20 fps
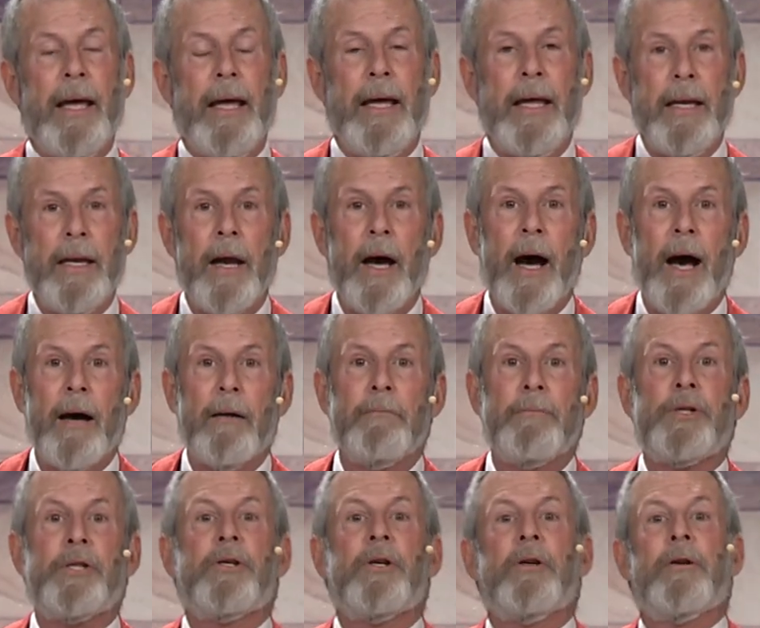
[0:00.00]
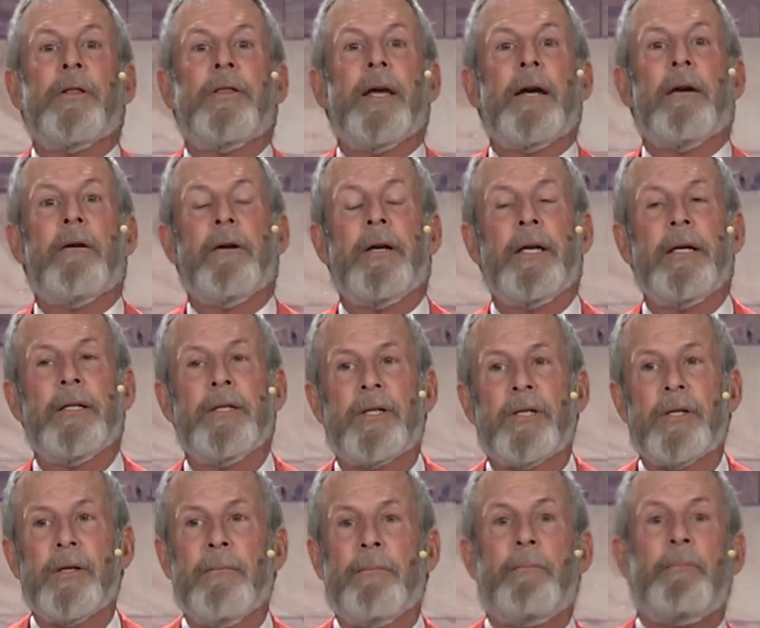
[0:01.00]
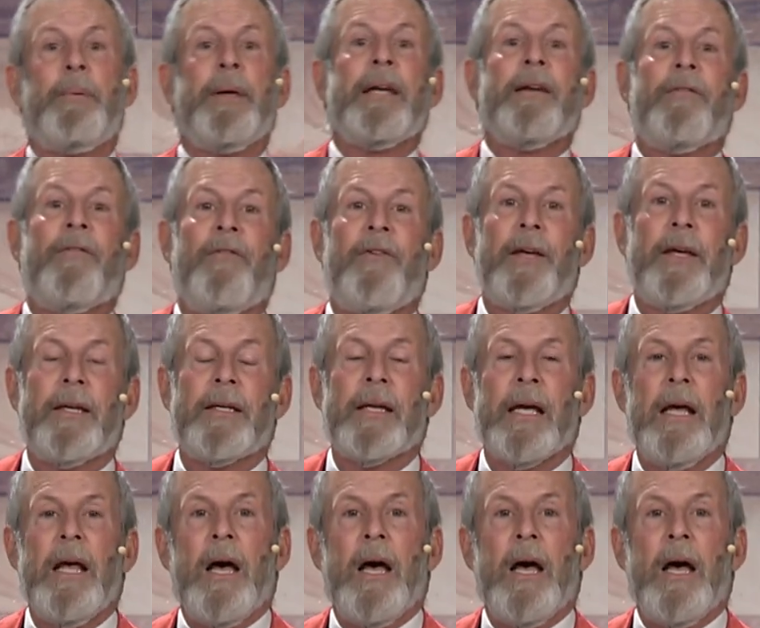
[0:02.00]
And I'm sure there is some benefit